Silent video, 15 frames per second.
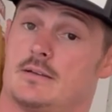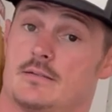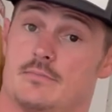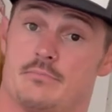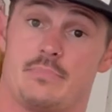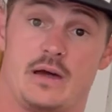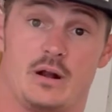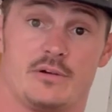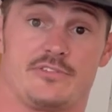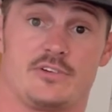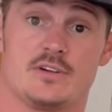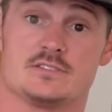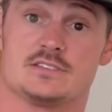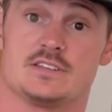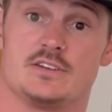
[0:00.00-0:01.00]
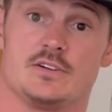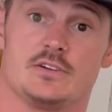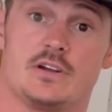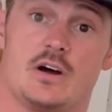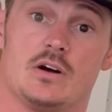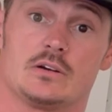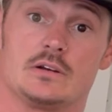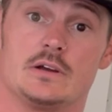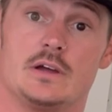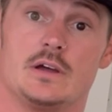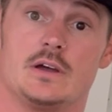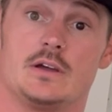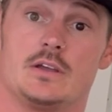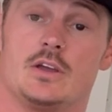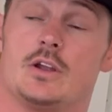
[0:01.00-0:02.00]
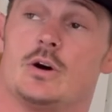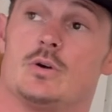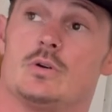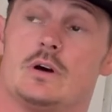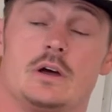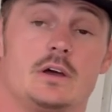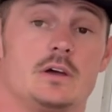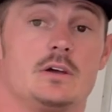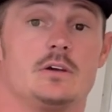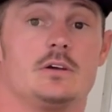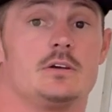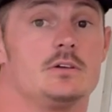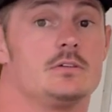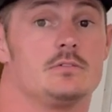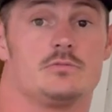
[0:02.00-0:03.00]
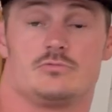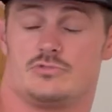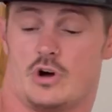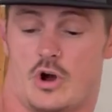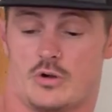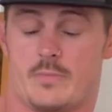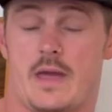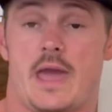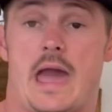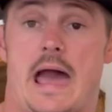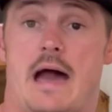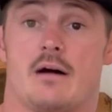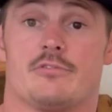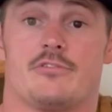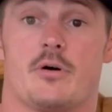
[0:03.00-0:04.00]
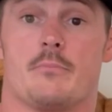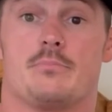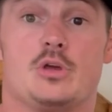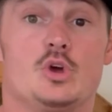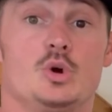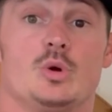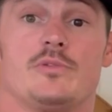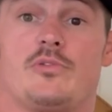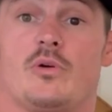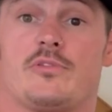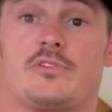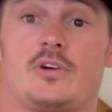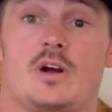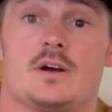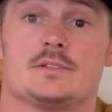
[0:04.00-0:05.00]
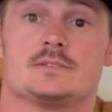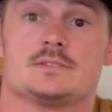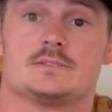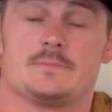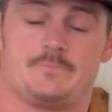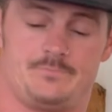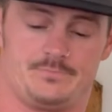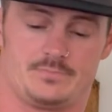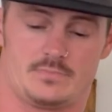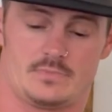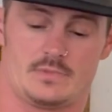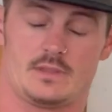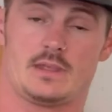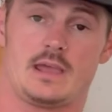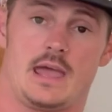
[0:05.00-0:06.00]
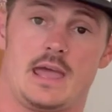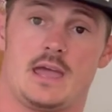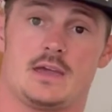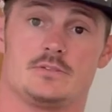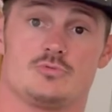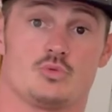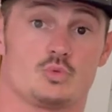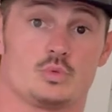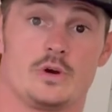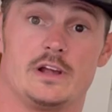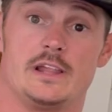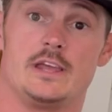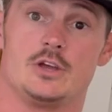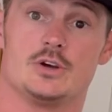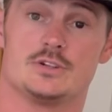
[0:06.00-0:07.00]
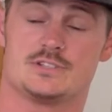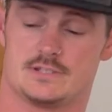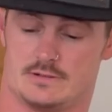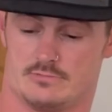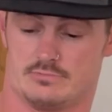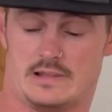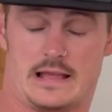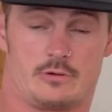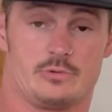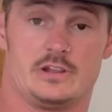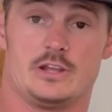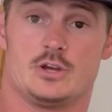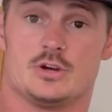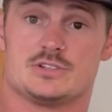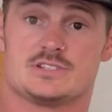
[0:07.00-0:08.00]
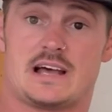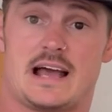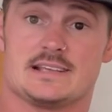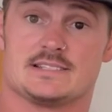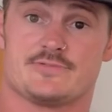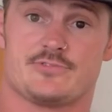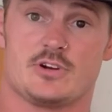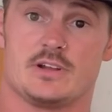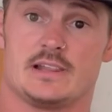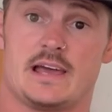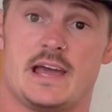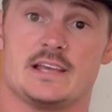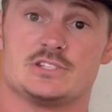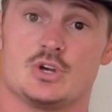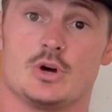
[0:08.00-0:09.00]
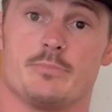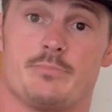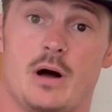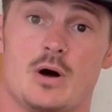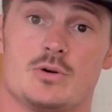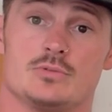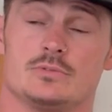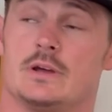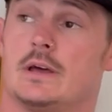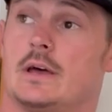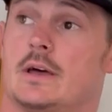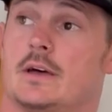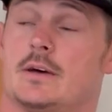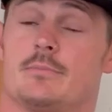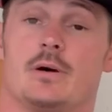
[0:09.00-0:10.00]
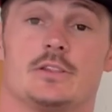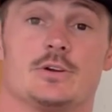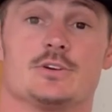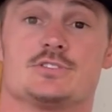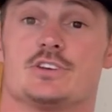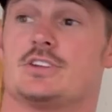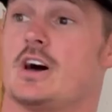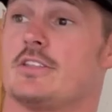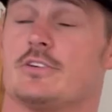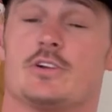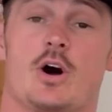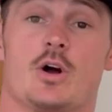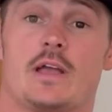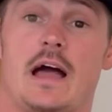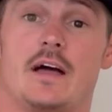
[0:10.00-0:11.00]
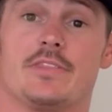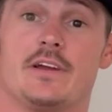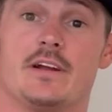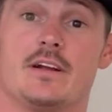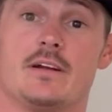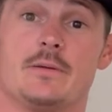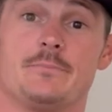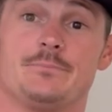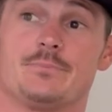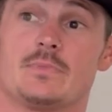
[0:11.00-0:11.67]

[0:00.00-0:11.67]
better fronts than your dog. You know, dog may have beautiful fronts and really good sized front legs, good bone, but there's another dog out there,